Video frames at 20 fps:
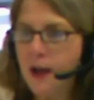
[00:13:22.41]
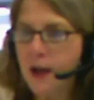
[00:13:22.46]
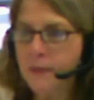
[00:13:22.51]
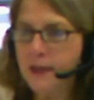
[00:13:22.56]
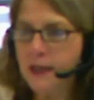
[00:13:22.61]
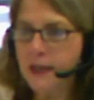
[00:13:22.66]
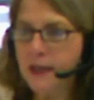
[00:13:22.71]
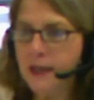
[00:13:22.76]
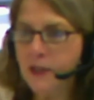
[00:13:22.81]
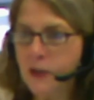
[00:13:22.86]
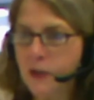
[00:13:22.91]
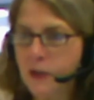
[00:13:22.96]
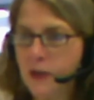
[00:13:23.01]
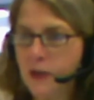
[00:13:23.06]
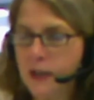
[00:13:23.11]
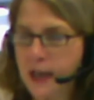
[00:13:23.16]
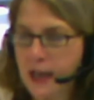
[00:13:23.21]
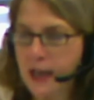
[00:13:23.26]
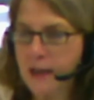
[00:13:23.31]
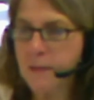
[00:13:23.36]
getting their
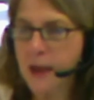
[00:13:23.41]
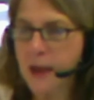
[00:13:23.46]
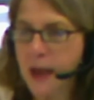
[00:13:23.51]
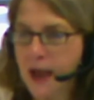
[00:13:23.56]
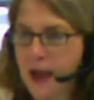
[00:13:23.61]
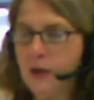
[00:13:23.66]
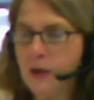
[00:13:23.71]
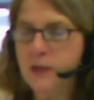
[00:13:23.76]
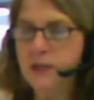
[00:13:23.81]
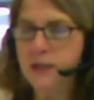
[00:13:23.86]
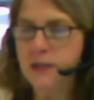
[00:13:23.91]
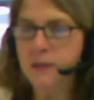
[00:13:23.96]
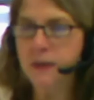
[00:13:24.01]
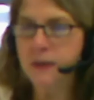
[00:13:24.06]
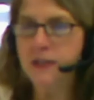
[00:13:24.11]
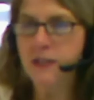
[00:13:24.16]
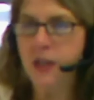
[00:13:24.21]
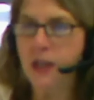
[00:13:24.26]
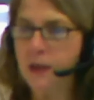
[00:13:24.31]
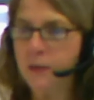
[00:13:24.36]
name out
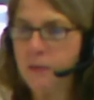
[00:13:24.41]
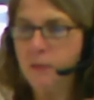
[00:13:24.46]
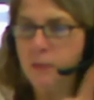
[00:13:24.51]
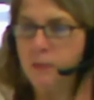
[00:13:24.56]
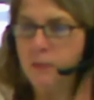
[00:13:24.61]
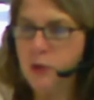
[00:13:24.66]
is going to